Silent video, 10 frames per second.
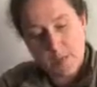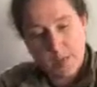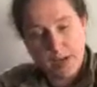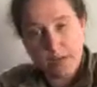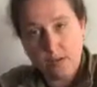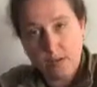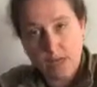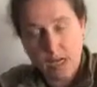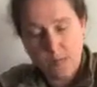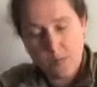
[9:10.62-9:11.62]
painter's
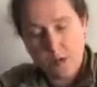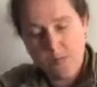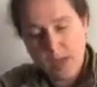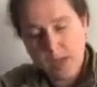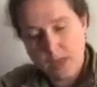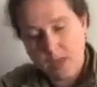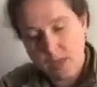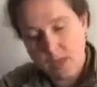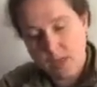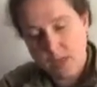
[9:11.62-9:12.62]
tape around the edge
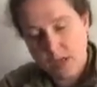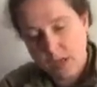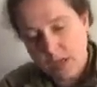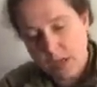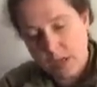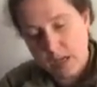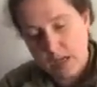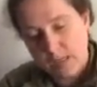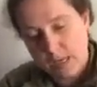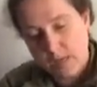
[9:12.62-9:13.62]

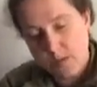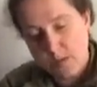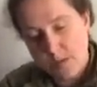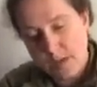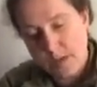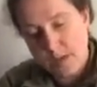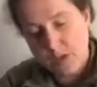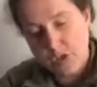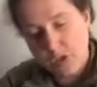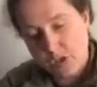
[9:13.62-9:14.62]
because I want to make
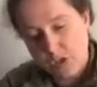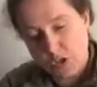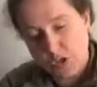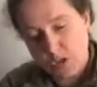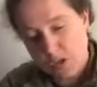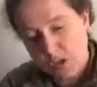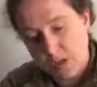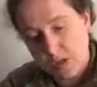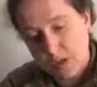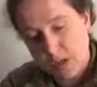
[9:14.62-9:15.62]
sure
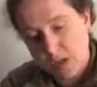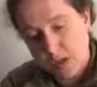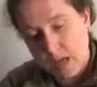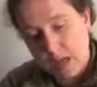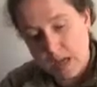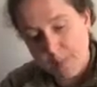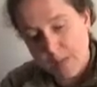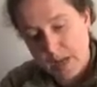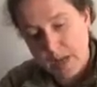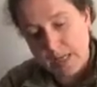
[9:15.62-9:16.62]
I'm
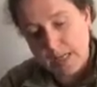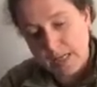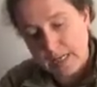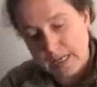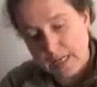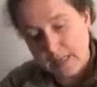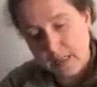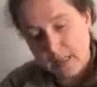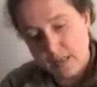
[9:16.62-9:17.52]
not getting